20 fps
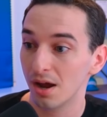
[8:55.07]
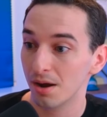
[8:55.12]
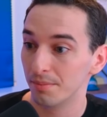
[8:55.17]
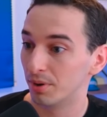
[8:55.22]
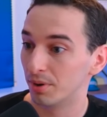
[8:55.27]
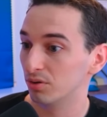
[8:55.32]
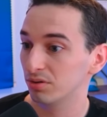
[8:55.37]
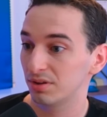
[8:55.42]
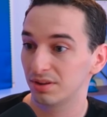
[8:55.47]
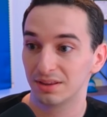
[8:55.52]

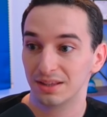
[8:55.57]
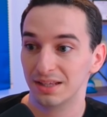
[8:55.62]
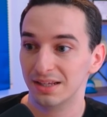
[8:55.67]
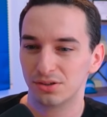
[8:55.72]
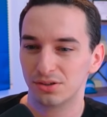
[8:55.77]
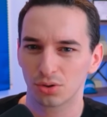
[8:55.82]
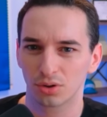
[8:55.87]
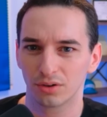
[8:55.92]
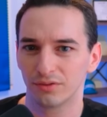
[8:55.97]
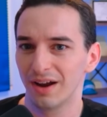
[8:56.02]
both these
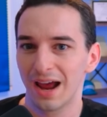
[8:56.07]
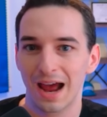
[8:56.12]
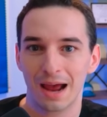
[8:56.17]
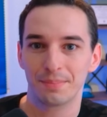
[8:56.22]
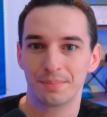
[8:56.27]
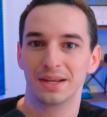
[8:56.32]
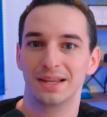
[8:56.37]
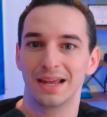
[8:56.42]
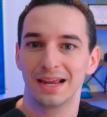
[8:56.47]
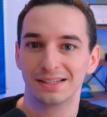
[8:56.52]
sort of
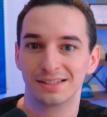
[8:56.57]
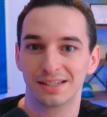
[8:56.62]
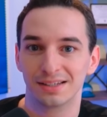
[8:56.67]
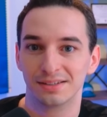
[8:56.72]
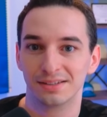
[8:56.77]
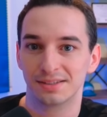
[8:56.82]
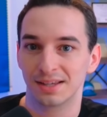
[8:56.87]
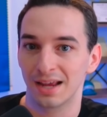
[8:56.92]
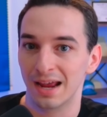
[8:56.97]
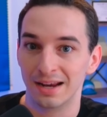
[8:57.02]
happy
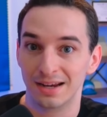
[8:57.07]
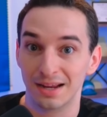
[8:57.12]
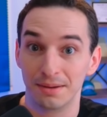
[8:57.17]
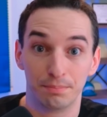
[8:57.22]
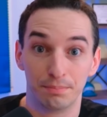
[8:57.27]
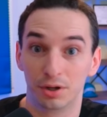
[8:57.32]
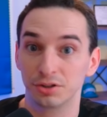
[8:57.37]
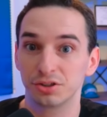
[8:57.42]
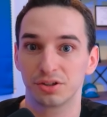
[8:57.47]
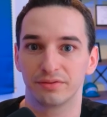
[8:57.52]
cases and a
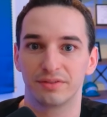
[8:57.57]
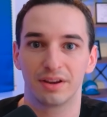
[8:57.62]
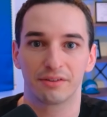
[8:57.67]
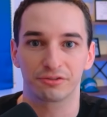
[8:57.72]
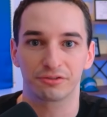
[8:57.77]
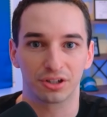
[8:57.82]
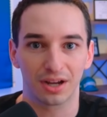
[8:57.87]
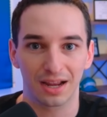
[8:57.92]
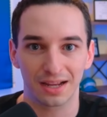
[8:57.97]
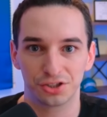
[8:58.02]
bunch of
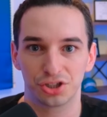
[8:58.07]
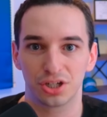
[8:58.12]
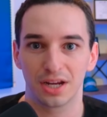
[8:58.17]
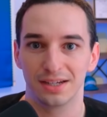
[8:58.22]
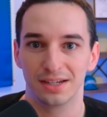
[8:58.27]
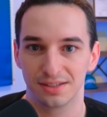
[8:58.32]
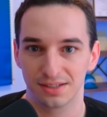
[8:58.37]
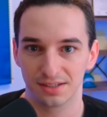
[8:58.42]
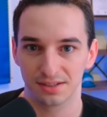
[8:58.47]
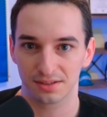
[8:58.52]
different edge
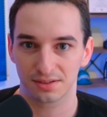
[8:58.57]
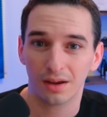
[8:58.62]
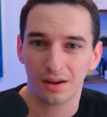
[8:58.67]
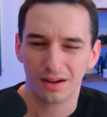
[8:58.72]
cases.